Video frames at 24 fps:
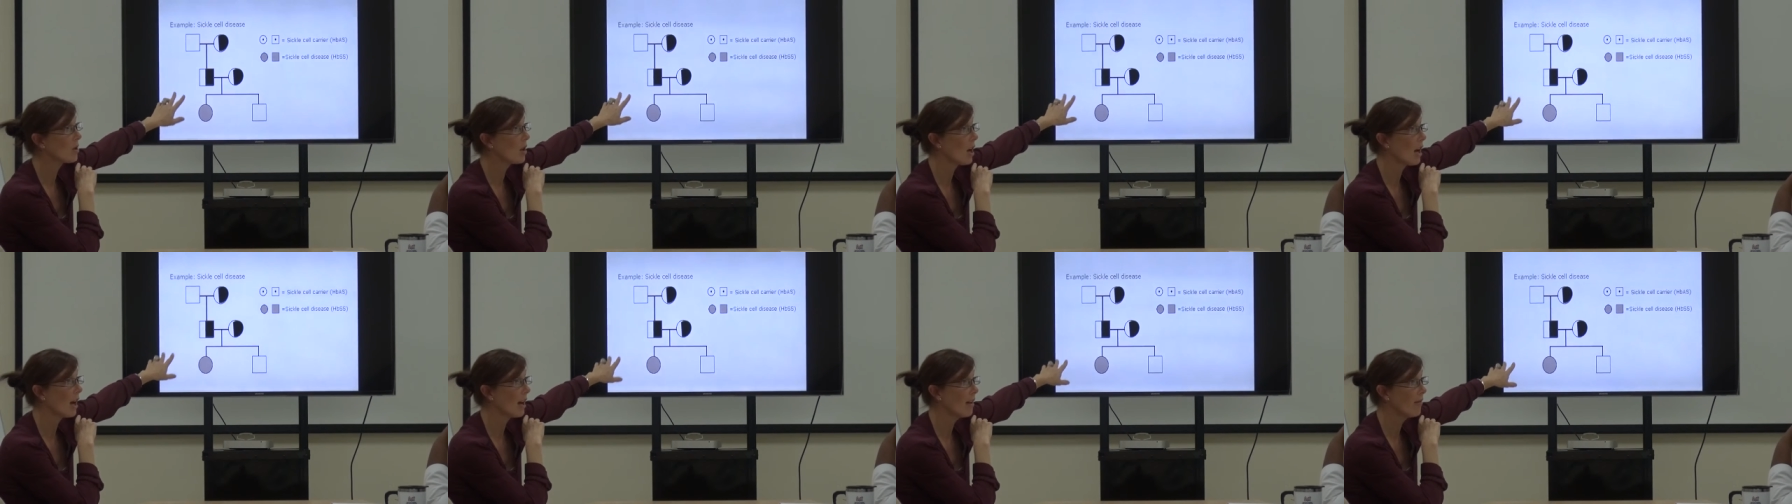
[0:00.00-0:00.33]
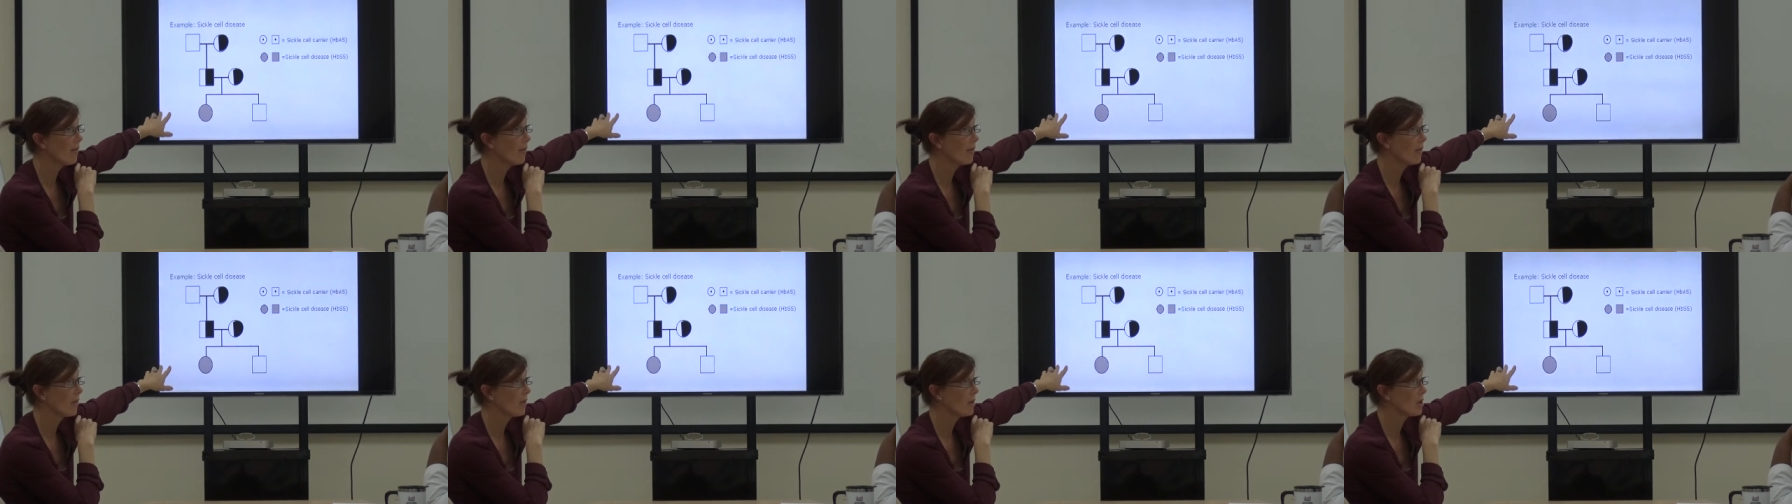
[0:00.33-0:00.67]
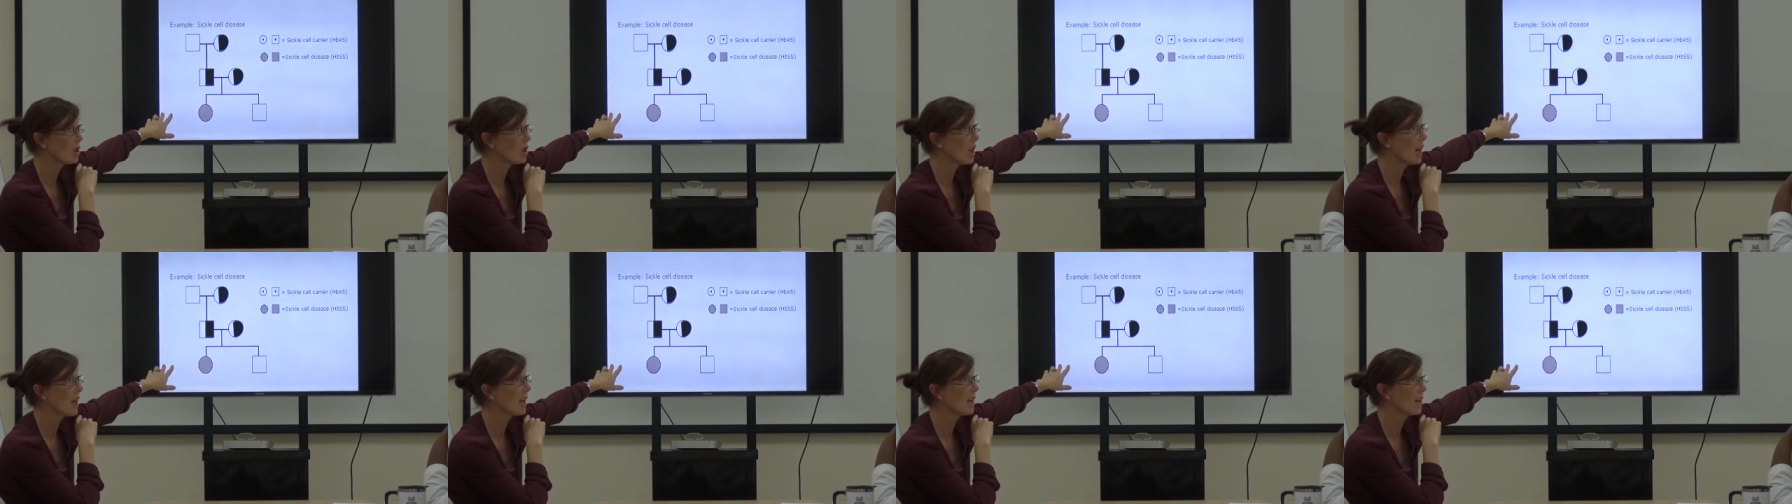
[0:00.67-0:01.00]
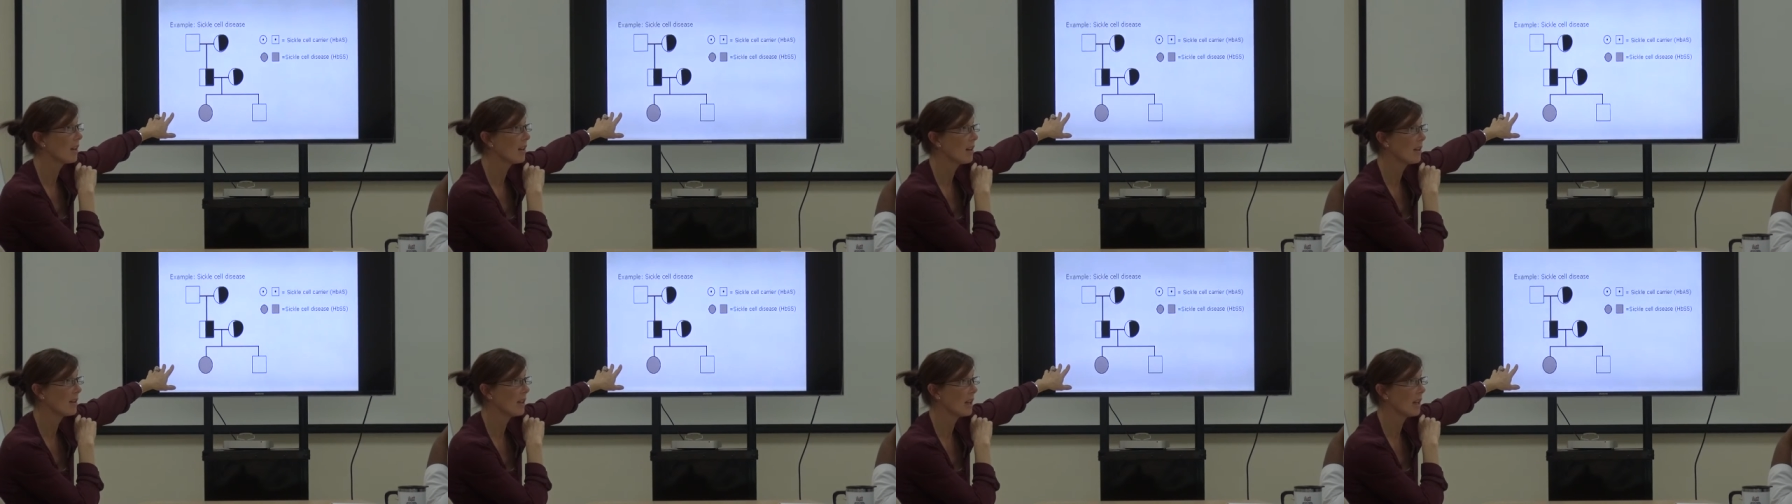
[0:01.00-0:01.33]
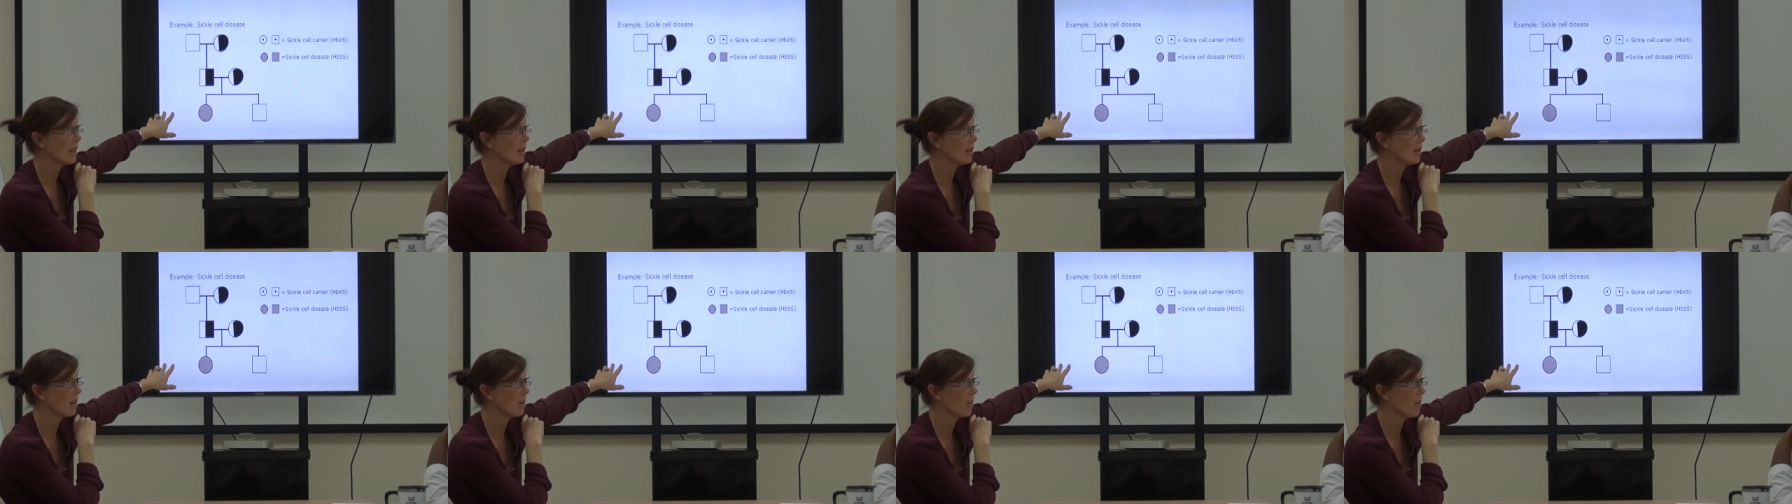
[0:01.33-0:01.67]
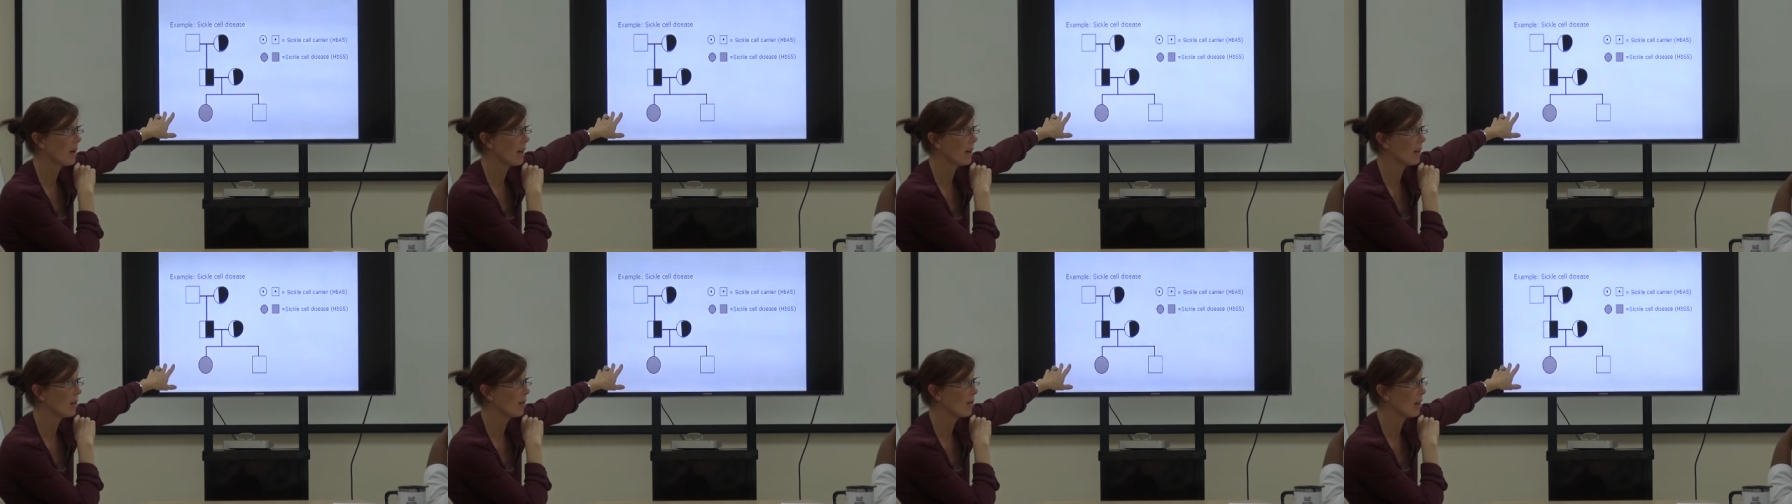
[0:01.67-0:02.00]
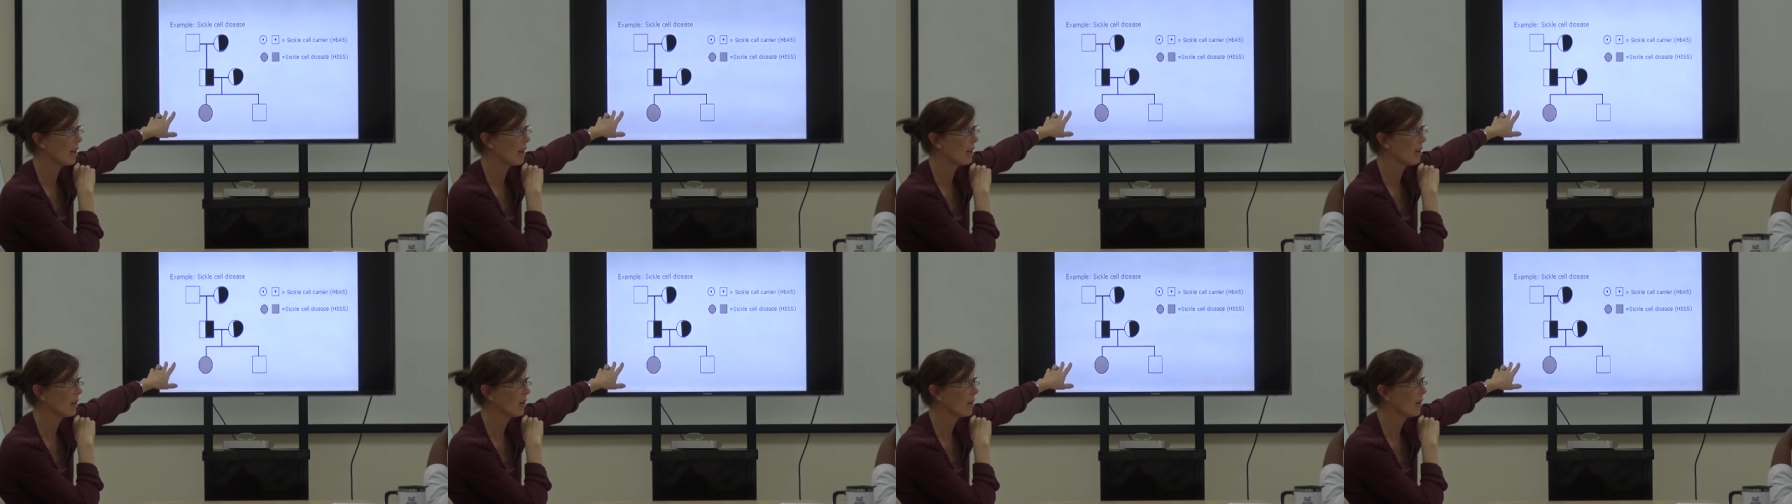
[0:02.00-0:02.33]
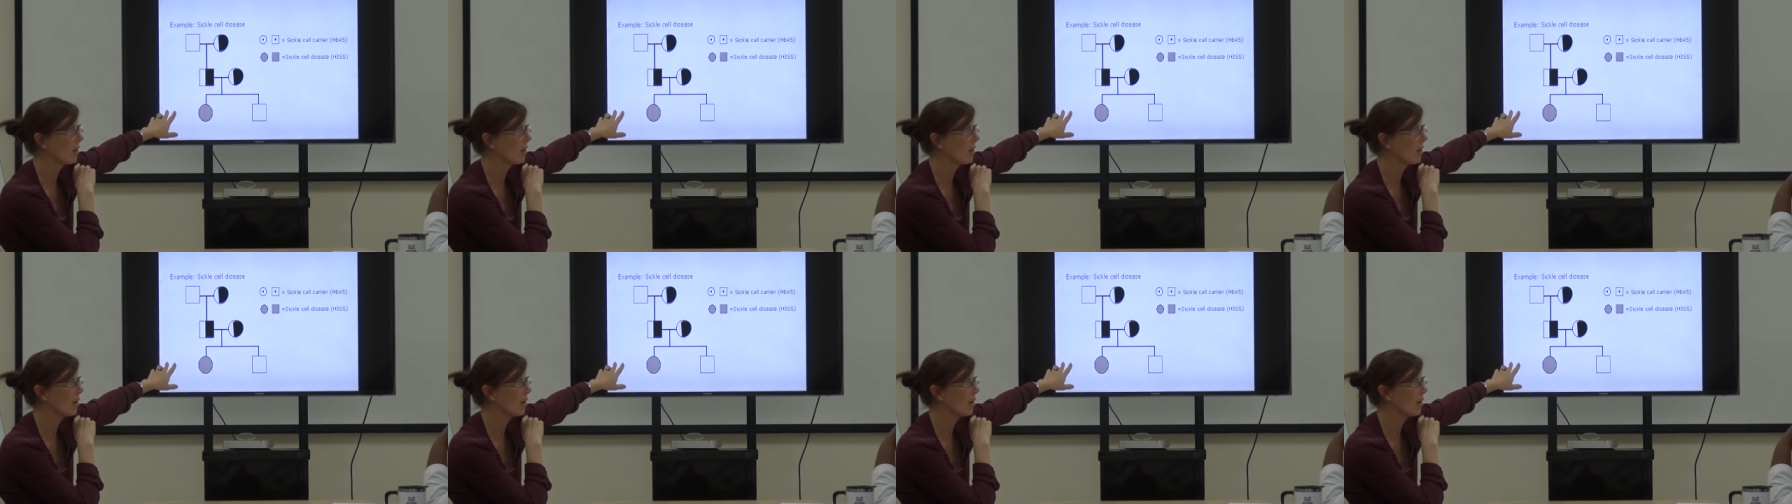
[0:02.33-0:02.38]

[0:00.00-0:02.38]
so I've shaded it in in the pedigree,